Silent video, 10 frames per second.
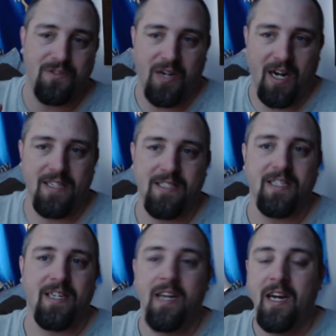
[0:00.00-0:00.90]
trying to
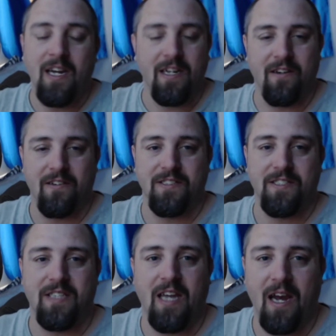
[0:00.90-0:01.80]
see, you know,
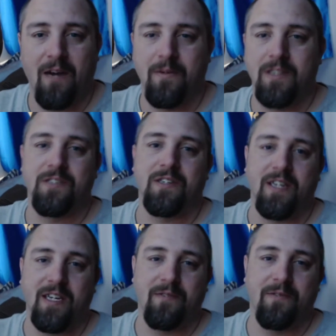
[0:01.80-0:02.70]
just how much you
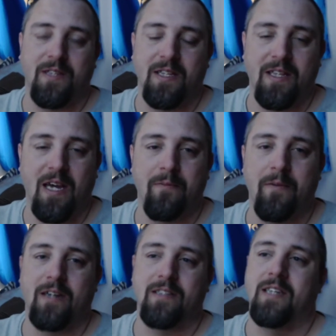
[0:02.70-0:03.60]
could get within that
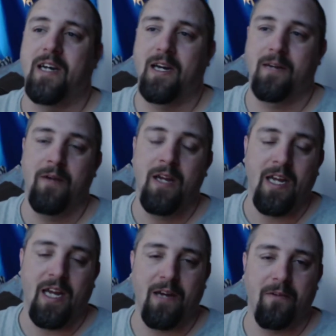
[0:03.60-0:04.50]
amount of time,
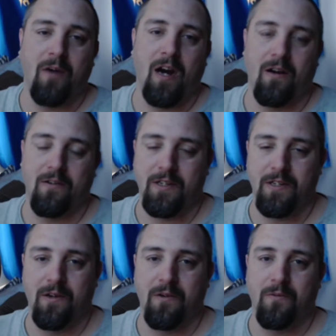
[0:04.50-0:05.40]
and while you
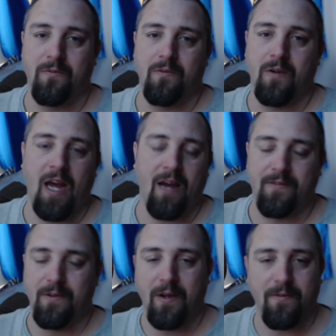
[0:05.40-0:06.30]
know
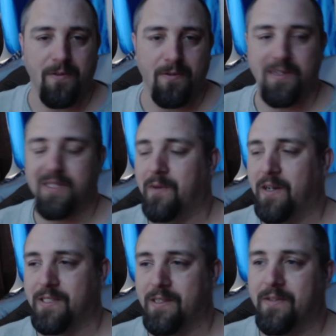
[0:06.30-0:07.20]
having to wait for the
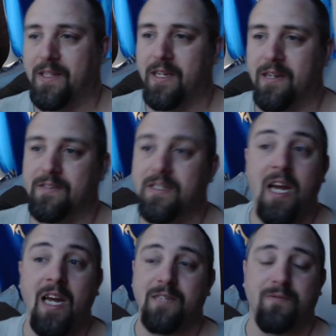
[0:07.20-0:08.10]
respawns and everything else.
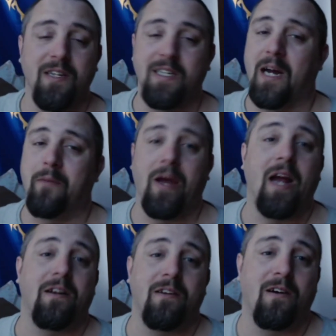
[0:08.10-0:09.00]
It's really not
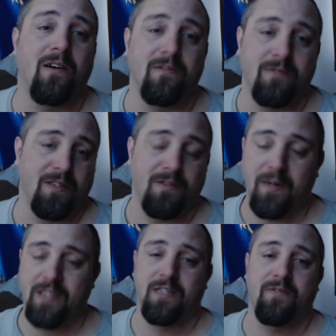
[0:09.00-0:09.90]
bad at all,
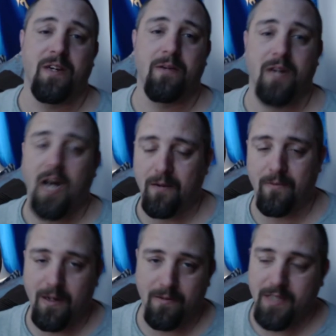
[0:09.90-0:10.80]
especially if you're able to hop
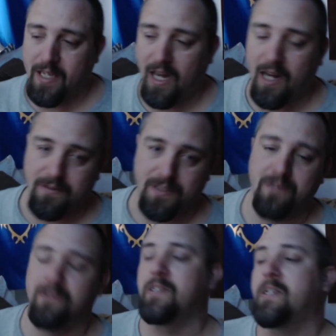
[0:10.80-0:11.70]
realms like I was
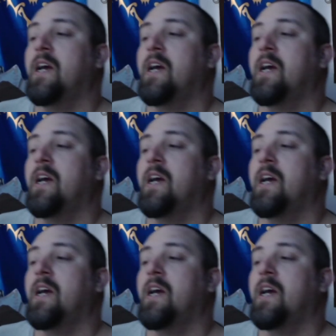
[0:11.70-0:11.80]
doing.